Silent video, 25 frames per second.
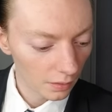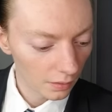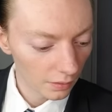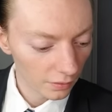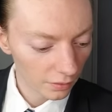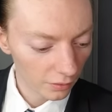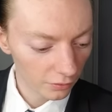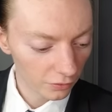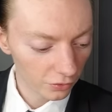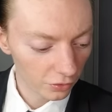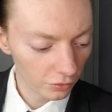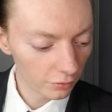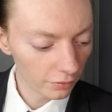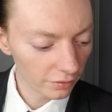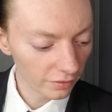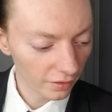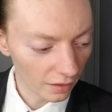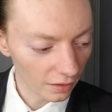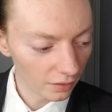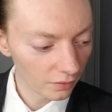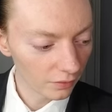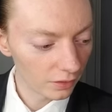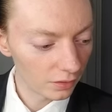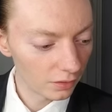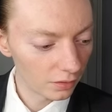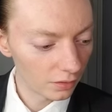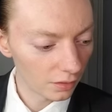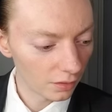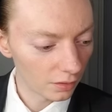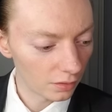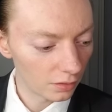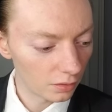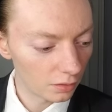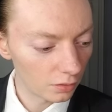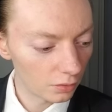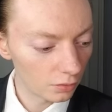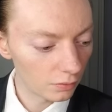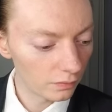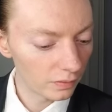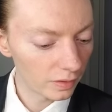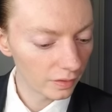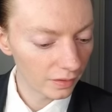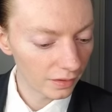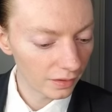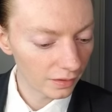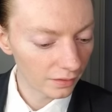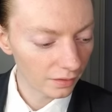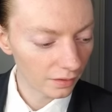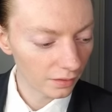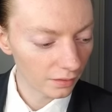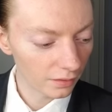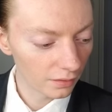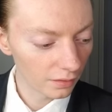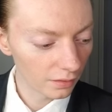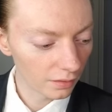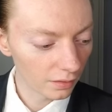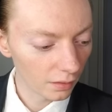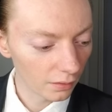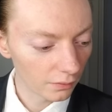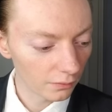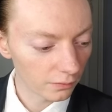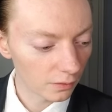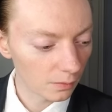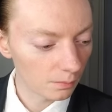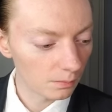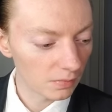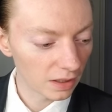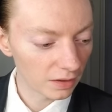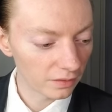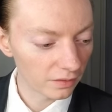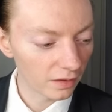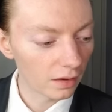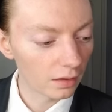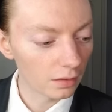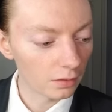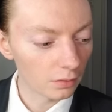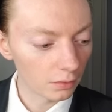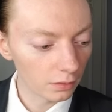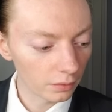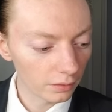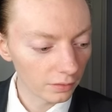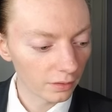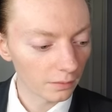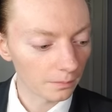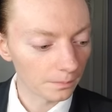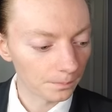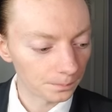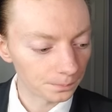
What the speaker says: So two solid new releases from McDonald's.